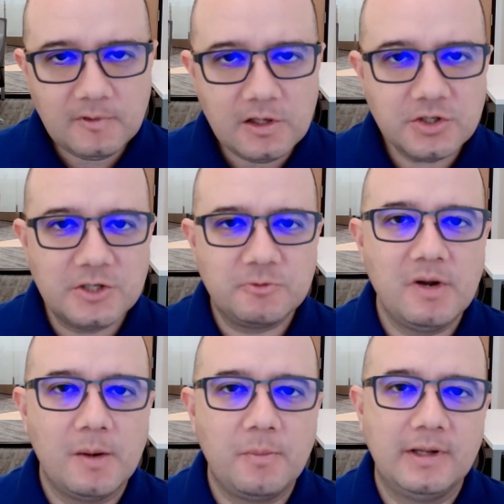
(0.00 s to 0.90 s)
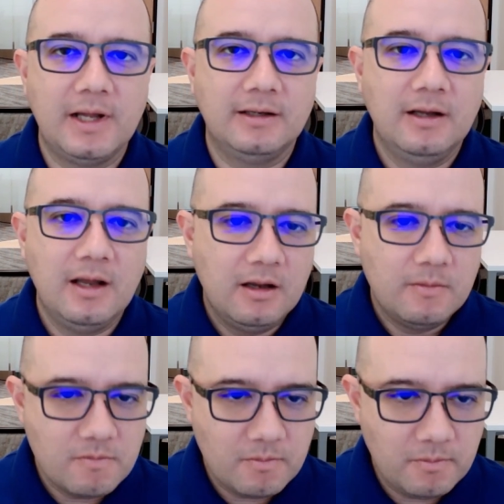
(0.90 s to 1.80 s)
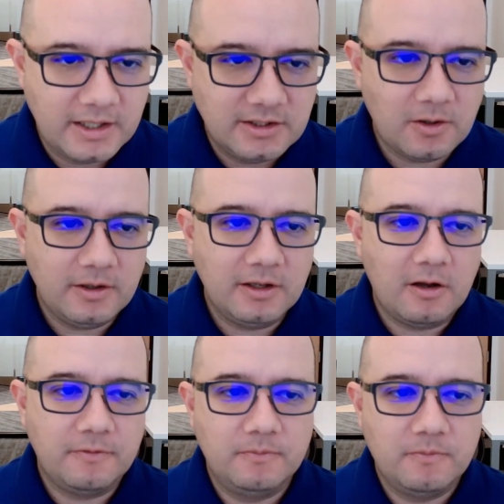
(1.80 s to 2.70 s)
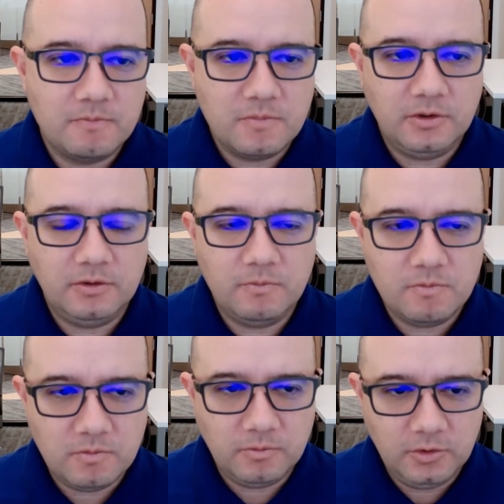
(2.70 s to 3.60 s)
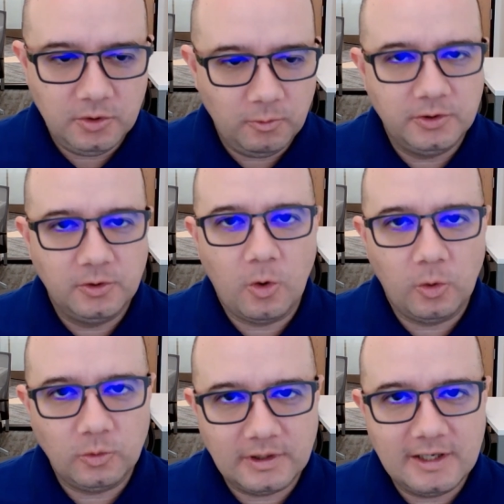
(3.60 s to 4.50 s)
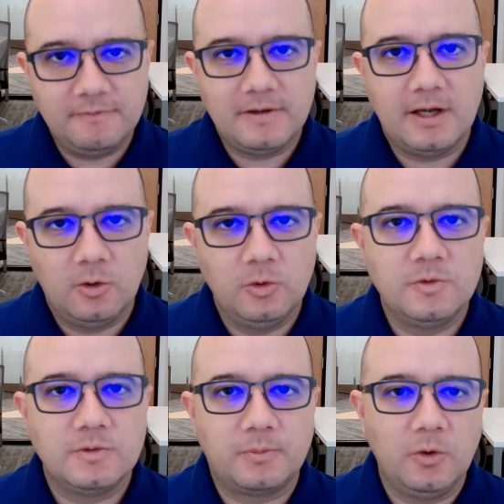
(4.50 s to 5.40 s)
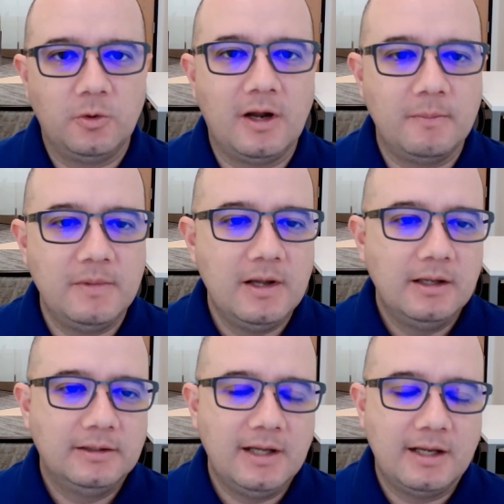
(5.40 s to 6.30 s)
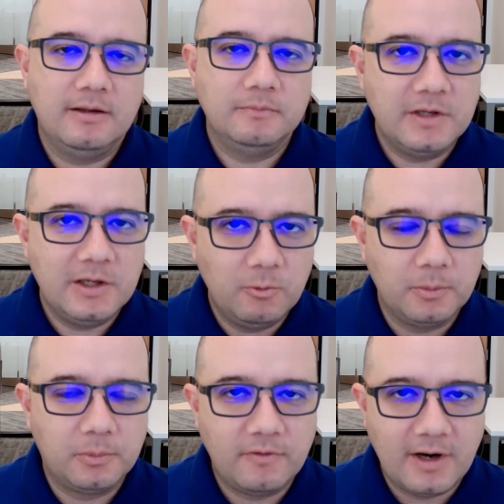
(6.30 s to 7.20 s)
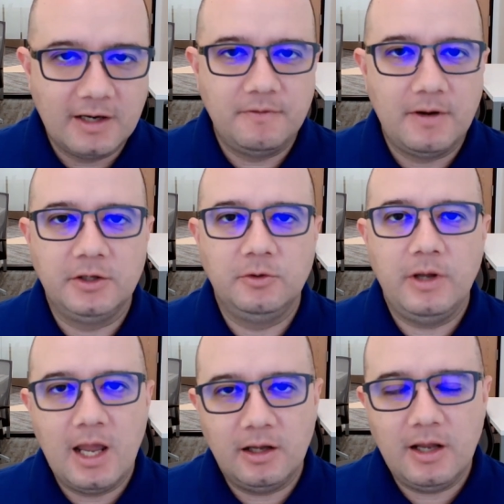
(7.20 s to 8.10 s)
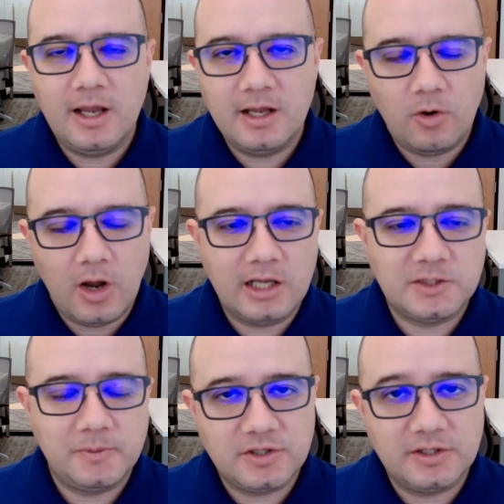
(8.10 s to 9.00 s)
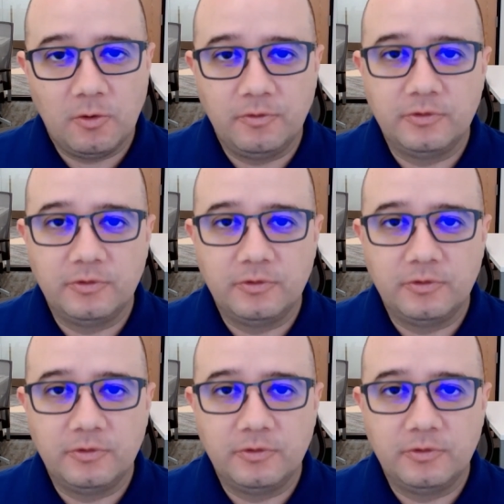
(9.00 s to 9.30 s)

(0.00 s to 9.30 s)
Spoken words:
just remember that by starting off with your own Layflat hose program, that it will provide value, and especially over the